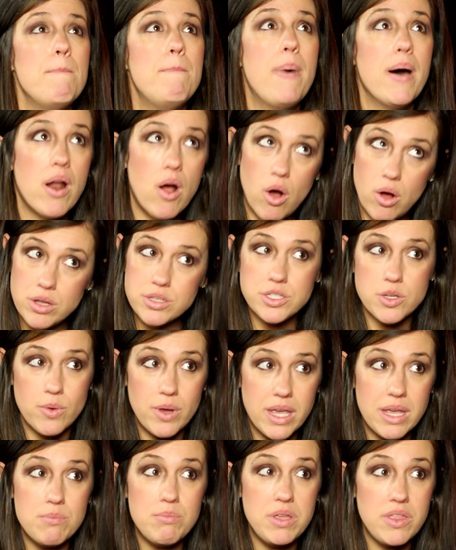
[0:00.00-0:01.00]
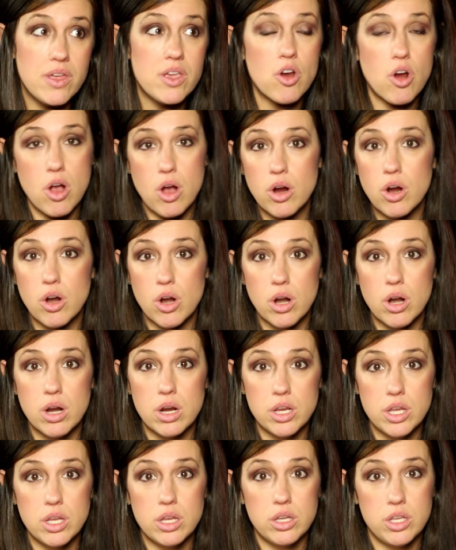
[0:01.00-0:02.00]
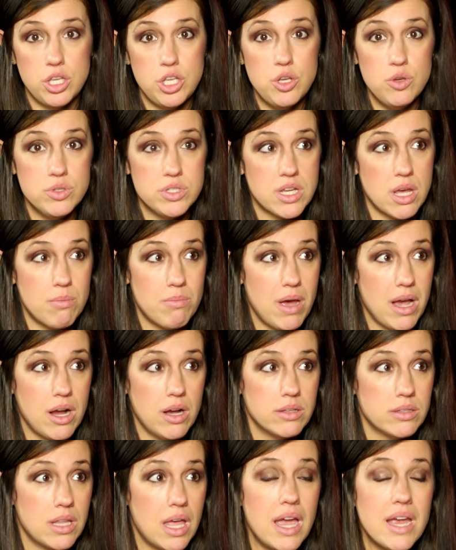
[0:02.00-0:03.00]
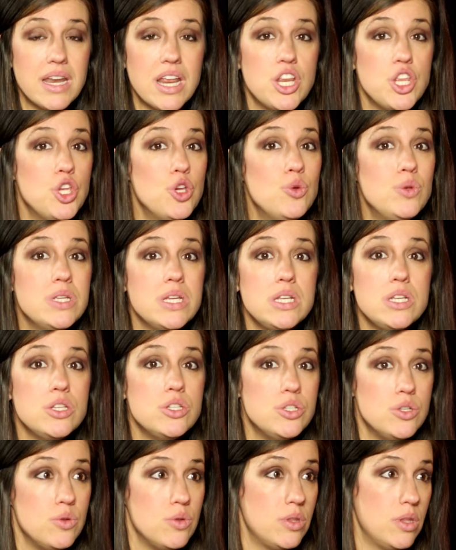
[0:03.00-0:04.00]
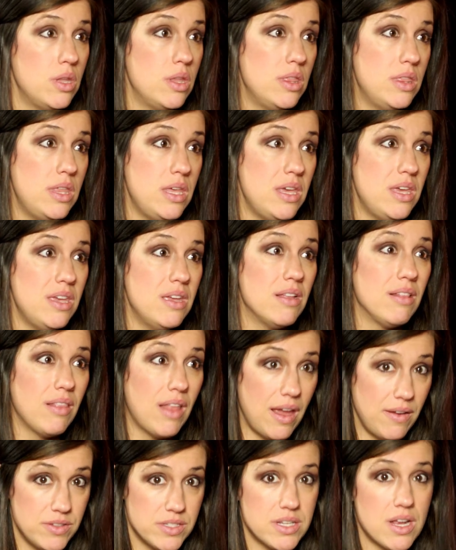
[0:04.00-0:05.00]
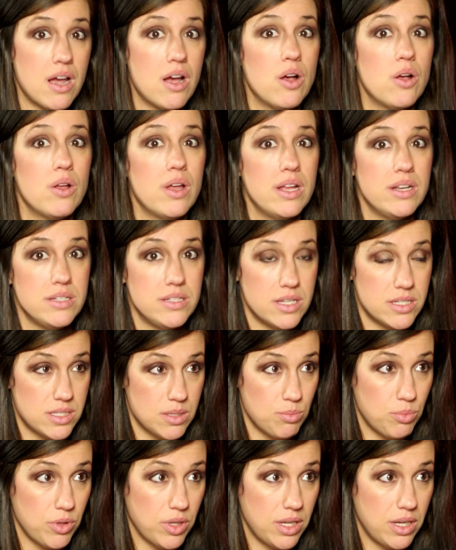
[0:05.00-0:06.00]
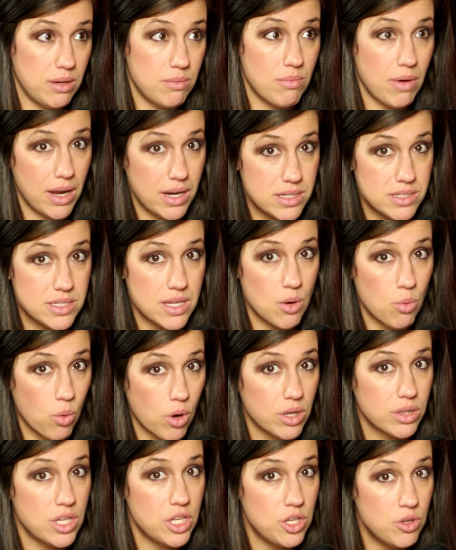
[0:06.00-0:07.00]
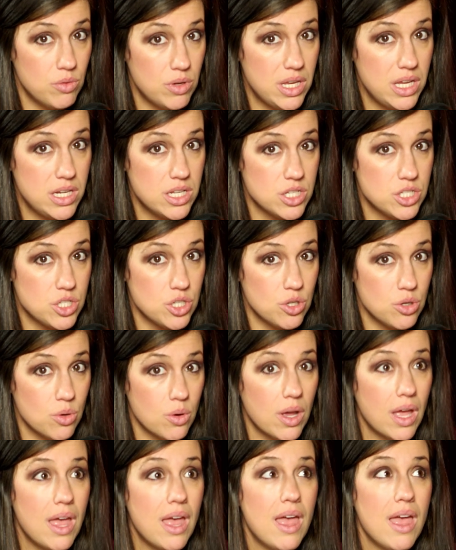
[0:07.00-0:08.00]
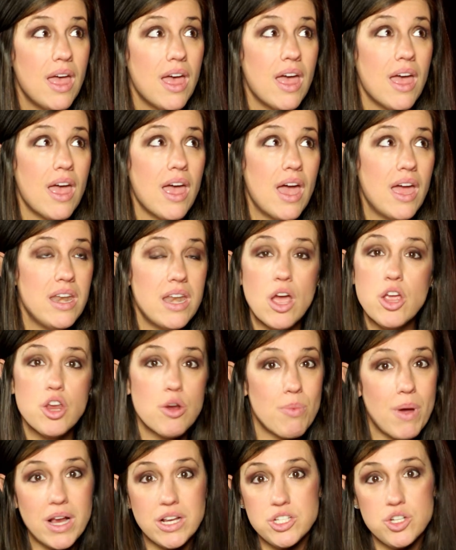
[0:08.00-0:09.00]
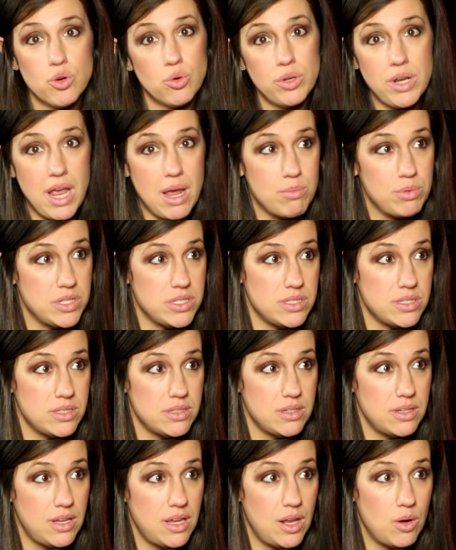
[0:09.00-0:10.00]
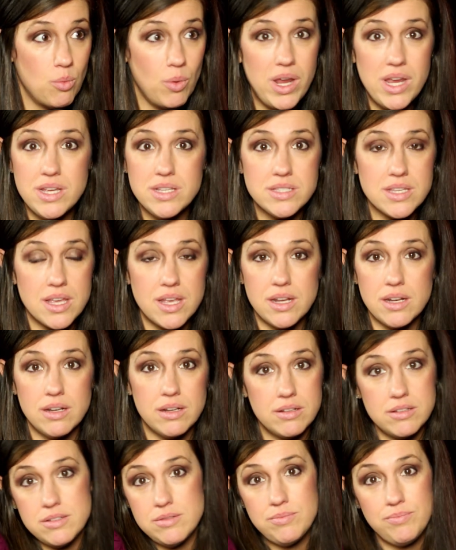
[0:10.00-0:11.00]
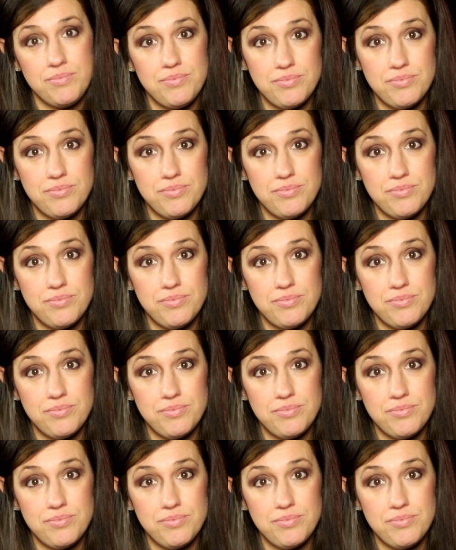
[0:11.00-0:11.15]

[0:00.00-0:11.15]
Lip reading: but also it can be that your hunger cues come back online and you didn't do the lifestyle and discipline mindset work that you needed to. And now you're back to your old habits and ways, and